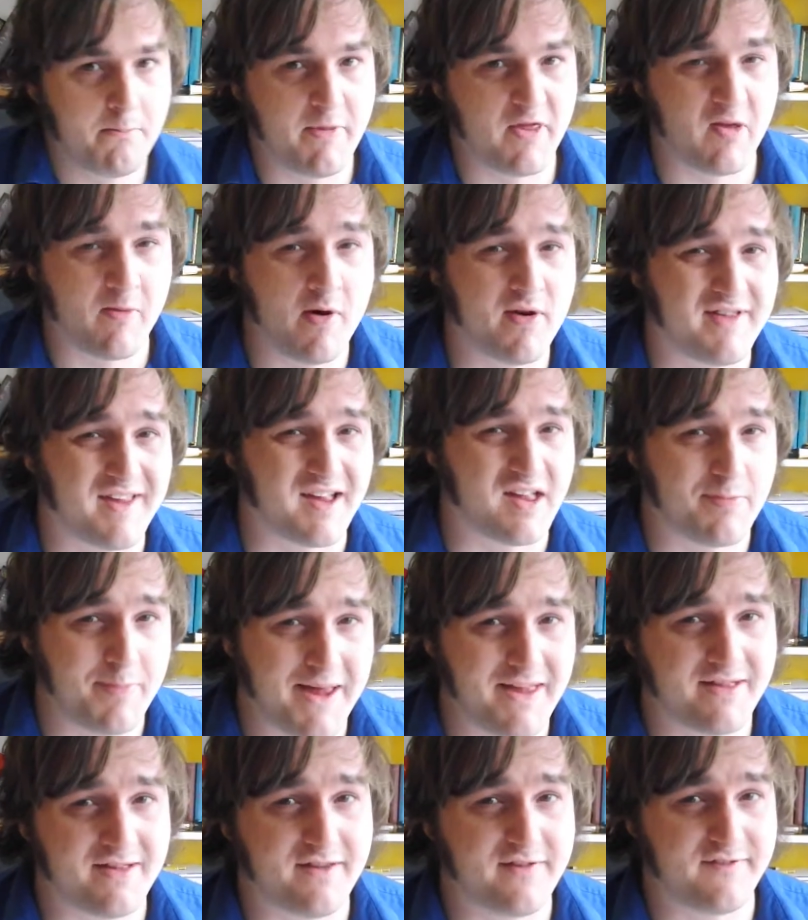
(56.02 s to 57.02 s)
The most
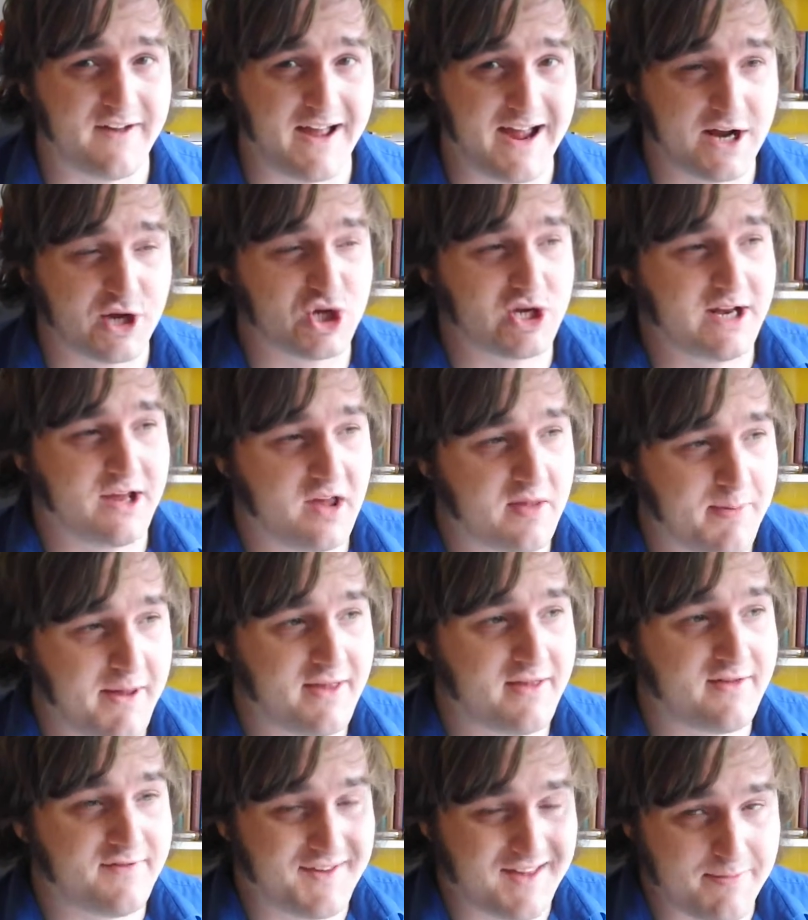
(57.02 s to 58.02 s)
expensive
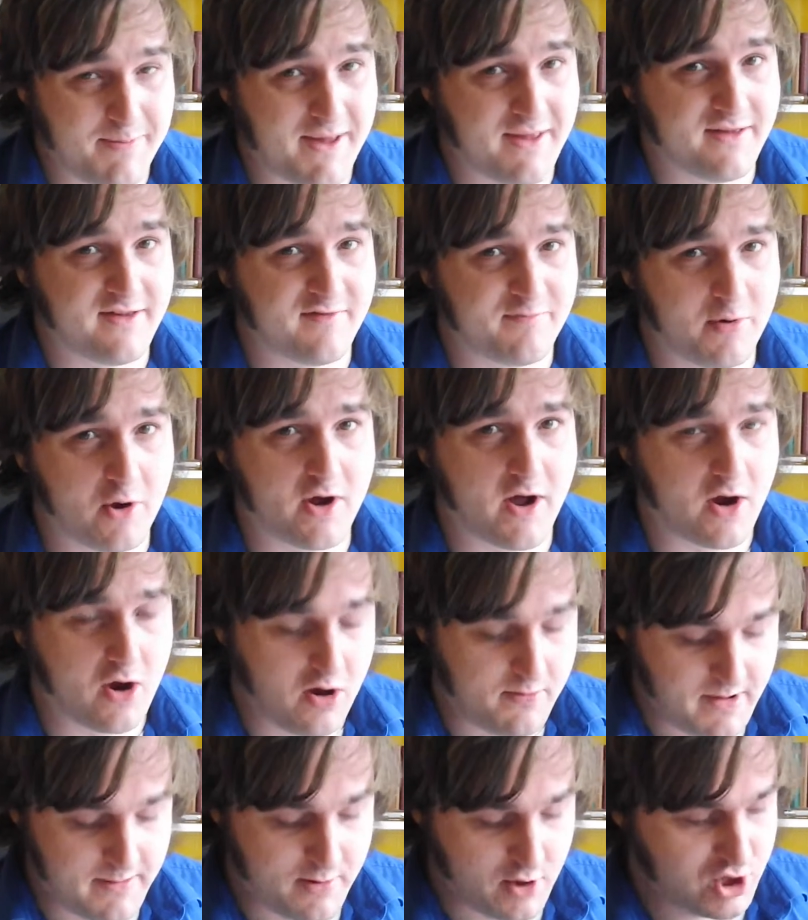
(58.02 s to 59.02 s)
book I
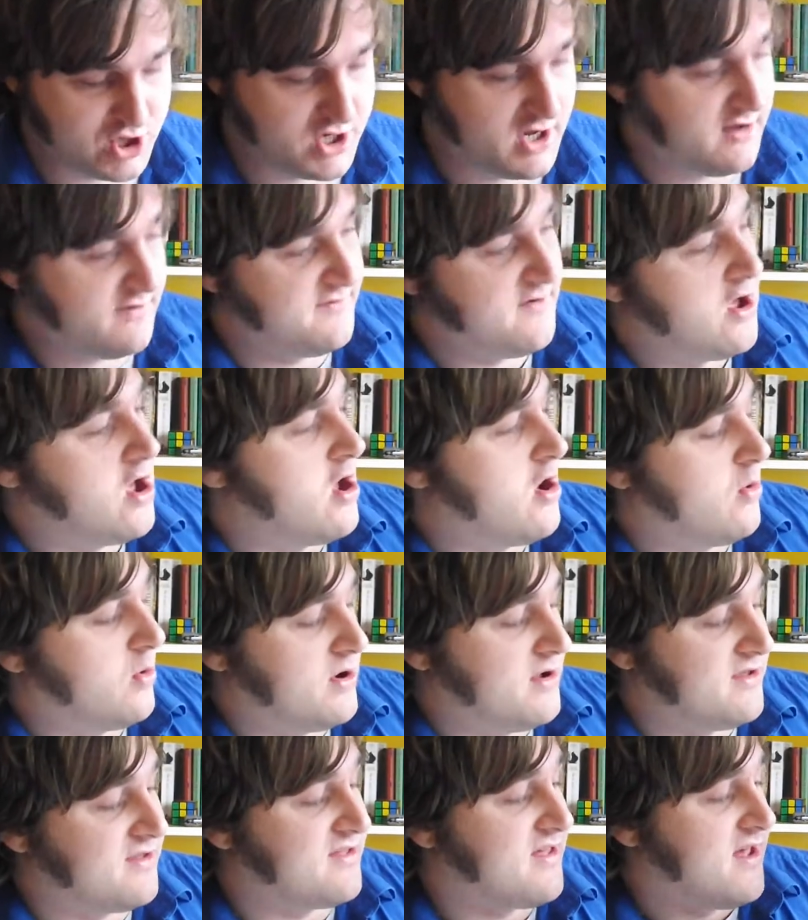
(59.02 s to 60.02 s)
got on my bookshelf
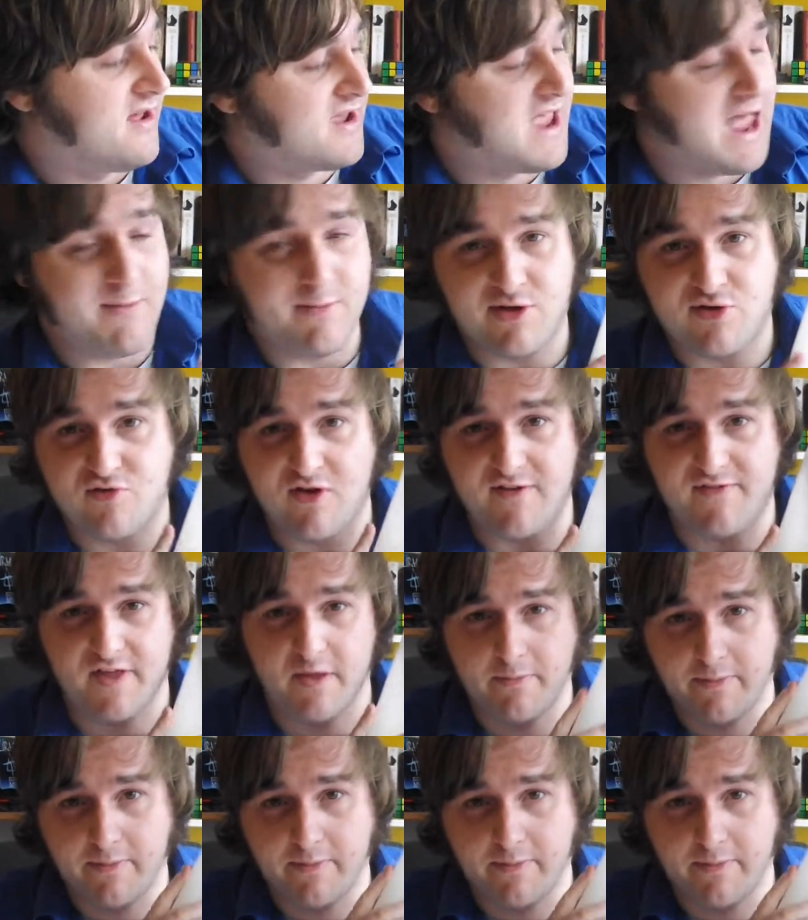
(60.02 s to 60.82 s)
was Chemistry for the